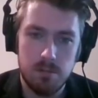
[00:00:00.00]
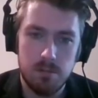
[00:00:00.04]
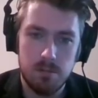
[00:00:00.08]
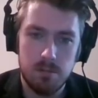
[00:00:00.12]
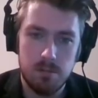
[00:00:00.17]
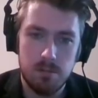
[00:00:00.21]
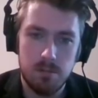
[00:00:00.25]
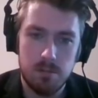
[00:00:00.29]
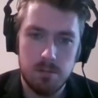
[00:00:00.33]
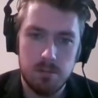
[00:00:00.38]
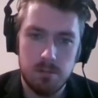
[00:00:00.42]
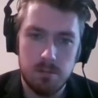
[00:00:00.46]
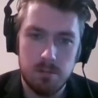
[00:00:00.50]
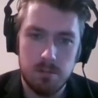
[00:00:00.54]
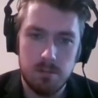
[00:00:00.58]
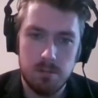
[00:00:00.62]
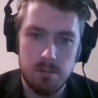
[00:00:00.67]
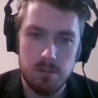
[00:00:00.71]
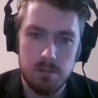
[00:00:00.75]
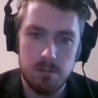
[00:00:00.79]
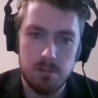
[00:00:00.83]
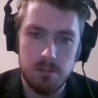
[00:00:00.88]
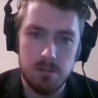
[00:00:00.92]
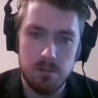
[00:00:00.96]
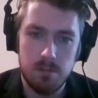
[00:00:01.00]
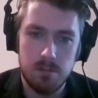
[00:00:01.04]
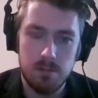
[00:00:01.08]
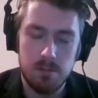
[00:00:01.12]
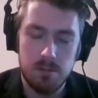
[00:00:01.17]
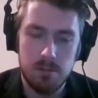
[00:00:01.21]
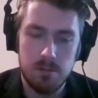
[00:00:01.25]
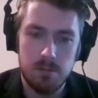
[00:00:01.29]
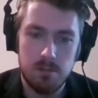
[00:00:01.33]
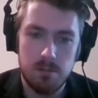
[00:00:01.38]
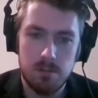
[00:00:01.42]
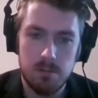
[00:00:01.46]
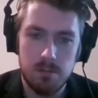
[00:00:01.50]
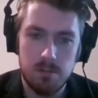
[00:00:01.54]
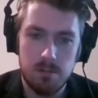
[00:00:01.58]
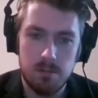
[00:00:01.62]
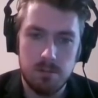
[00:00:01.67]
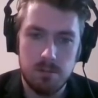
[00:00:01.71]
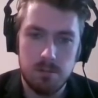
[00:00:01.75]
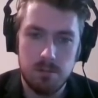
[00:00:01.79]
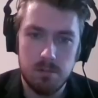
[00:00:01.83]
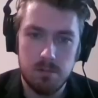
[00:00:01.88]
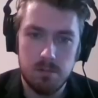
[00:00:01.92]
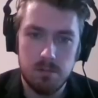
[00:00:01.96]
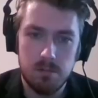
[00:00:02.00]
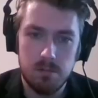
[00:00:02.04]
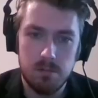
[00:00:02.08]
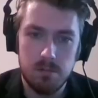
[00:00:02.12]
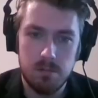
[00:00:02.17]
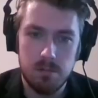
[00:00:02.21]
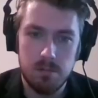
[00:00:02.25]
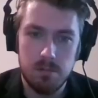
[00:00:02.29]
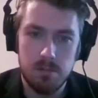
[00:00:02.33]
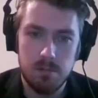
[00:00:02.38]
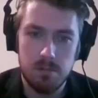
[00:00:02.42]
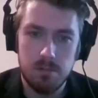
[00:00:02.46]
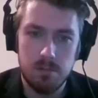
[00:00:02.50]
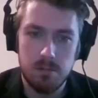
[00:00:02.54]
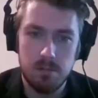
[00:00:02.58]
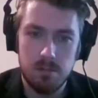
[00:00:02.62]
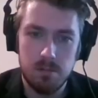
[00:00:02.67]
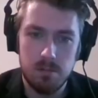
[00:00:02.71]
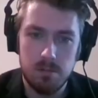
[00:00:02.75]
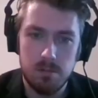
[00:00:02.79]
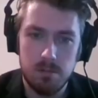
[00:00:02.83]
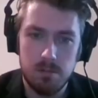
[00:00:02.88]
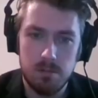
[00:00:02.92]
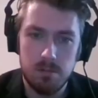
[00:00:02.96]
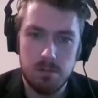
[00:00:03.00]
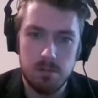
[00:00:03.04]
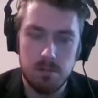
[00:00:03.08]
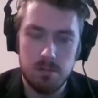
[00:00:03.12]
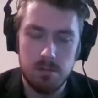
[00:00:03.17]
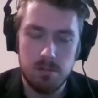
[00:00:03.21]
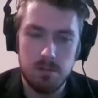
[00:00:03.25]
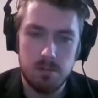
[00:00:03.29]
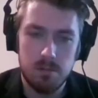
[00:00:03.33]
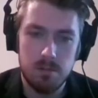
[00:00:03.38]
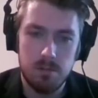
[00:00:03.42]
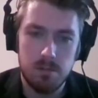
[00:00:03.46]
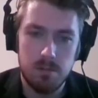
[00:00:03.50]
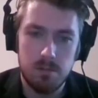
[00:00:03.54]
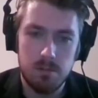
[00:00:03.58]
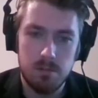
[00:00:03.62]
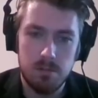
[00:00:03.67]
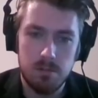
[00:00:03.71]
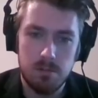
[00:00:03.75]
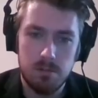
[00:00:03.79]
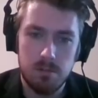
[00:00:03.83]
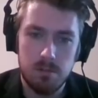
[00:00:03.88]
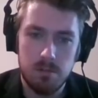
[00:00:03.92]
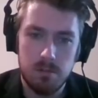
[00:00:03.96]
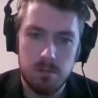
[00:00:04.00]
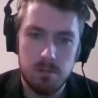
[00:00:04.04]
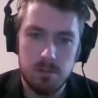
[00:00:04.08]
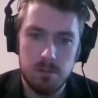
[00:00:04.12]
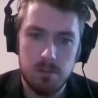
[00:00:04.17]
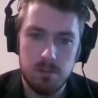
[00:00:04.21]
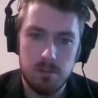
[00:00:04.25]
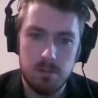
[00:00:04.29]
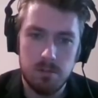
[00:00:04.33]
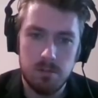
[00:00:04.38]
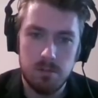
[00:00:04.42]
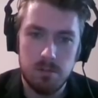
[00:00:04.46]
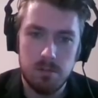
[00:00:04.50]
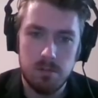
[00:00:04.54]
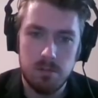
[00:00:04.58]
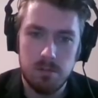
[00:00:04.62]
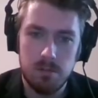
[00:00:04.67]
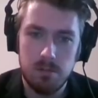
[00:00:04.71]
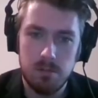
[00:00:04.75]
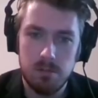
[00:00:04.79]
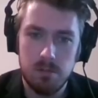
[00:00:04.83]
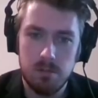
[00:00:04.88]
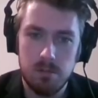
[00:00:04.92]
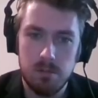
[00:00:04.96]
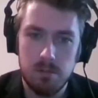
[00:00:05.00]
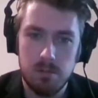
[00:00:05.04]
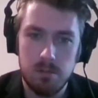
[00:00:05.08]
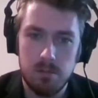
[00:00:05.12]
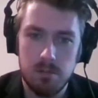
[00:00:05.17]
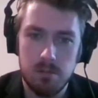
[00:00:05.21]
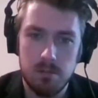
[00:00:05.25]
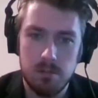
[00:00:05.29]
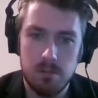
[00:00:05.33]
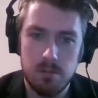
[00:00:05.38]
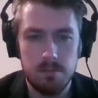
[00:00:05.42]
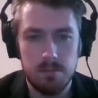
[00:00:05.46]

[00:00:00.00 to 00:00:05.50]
The person shown says nothing.